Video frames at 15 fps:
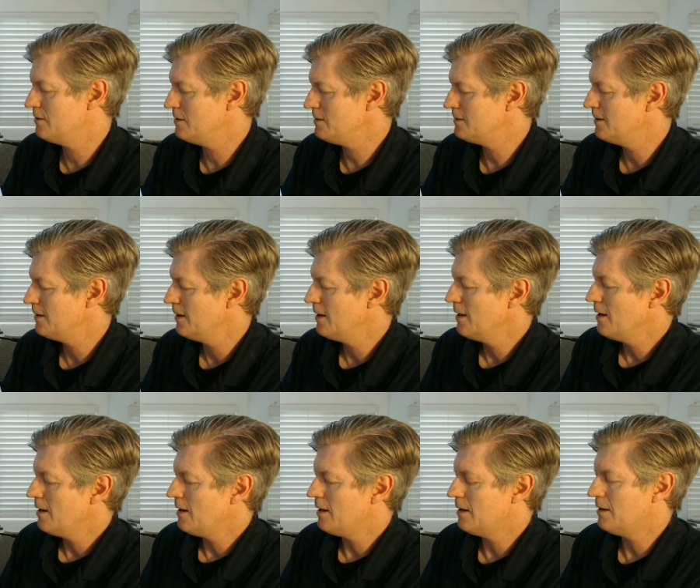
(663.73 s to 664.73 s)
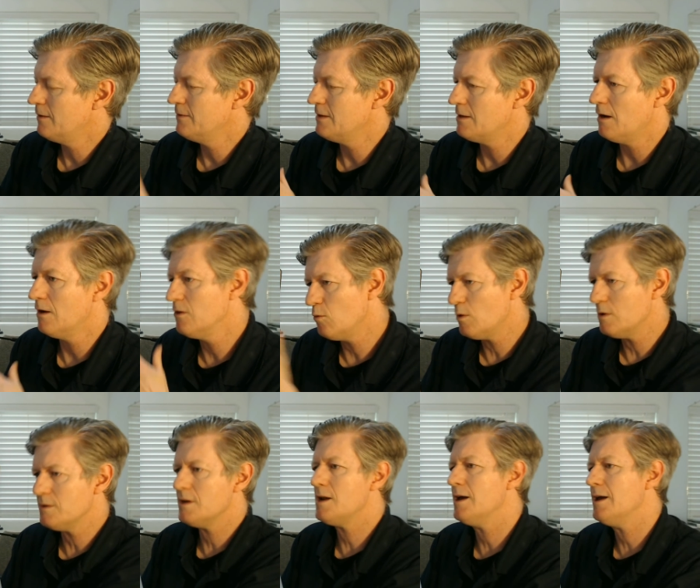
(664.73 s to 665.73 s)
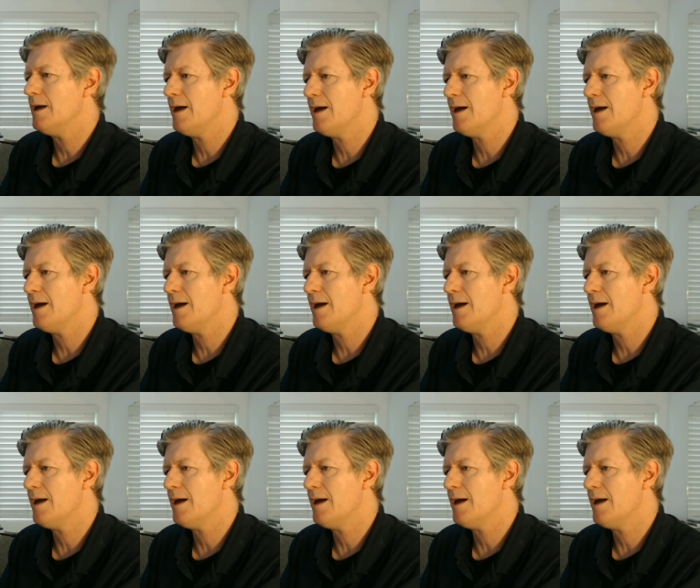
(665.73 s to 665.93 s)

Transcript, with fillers: with it. Uh, the other one that I